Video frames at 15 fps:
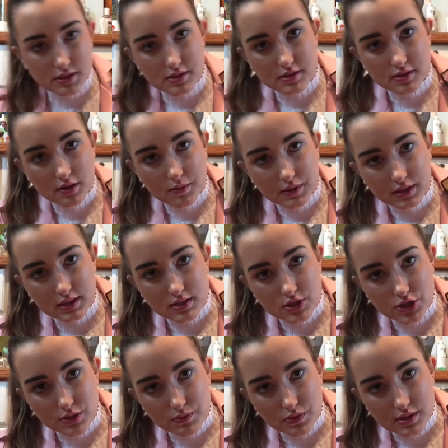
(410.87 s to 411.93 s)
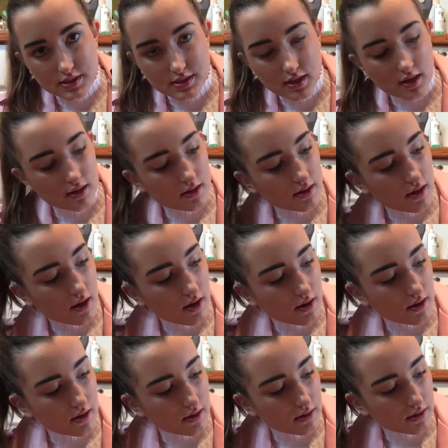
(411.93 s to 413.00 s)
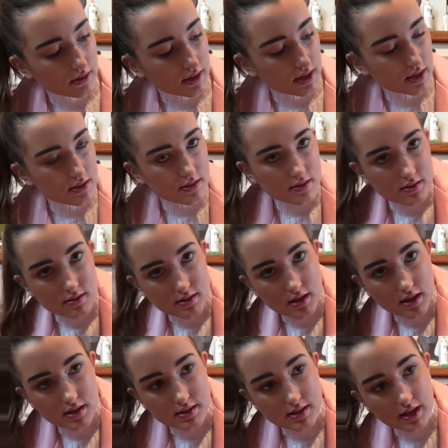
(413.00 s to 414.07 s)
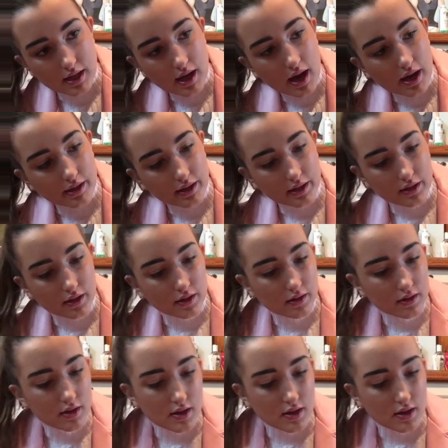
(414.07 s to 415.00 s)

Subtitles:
gonna start with the shimmery side on this. It's like a highlighter.